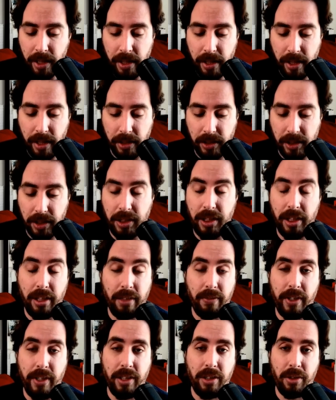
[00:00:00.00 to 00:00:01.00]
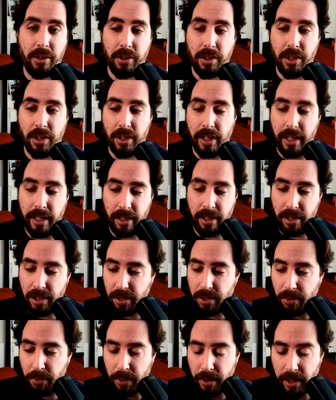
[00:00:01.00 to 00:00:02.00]
existing investors decided
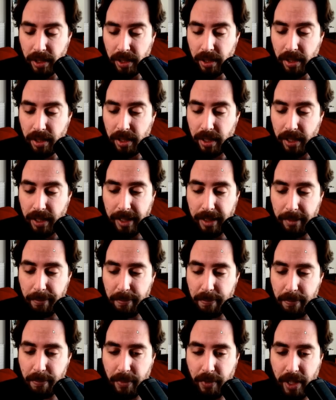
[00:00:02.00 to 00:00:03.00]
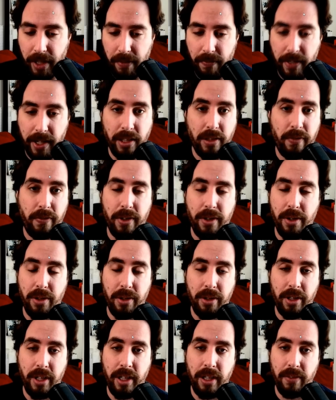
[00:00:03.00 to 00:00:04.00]
to um, invest
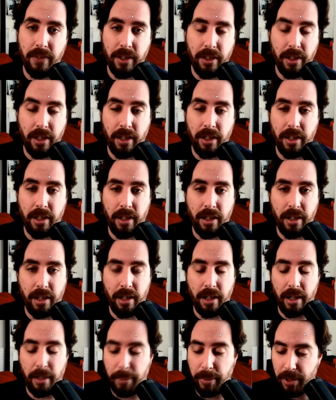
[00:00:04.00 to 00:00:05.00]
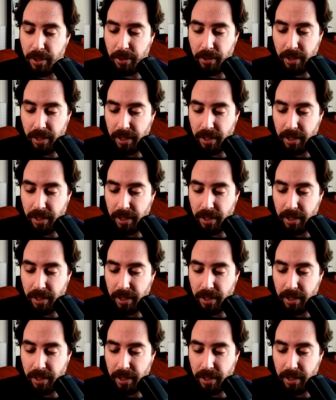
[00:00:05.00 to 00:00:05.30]
further given the opportunity